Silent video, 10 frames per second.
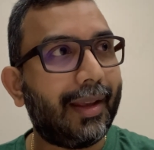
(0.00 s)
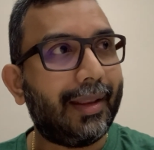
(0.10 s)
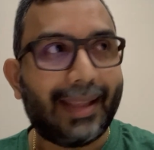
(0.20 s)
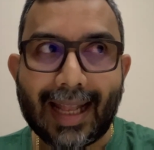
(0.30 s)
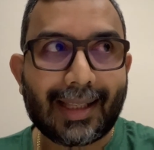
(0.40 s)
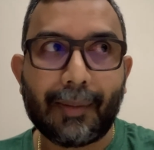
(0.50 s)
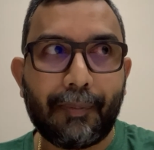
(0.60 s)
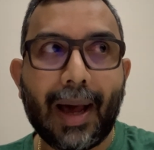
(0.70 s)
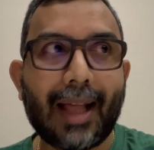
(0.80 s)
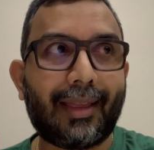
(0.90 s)
That's a
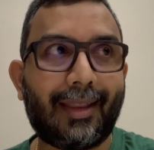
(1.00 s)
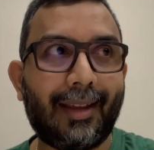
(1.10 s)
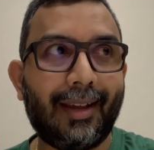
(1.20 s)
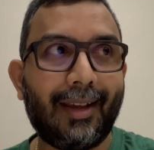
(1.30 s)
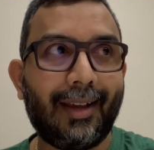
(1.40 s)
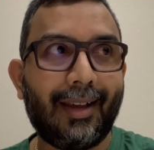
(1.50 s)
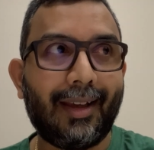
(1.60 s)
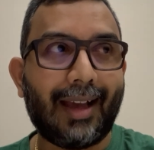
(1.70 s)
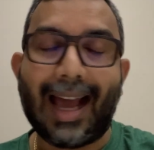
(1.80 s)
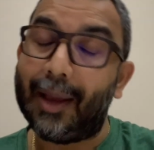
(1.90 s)
path
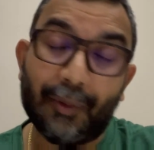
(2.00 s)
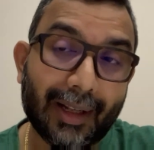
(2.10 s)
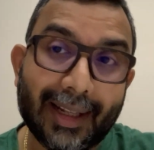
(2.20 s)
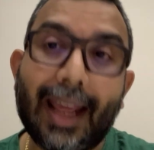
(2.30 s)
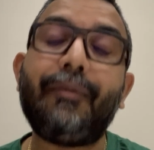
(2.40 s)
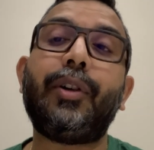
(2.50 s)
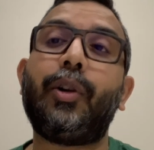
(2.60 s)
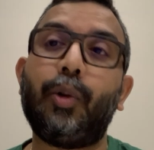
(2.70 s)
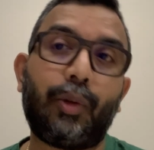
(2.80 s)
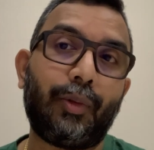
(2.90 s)
I will never
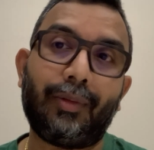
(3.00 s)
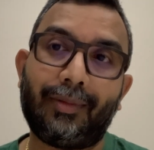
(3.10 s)
go to.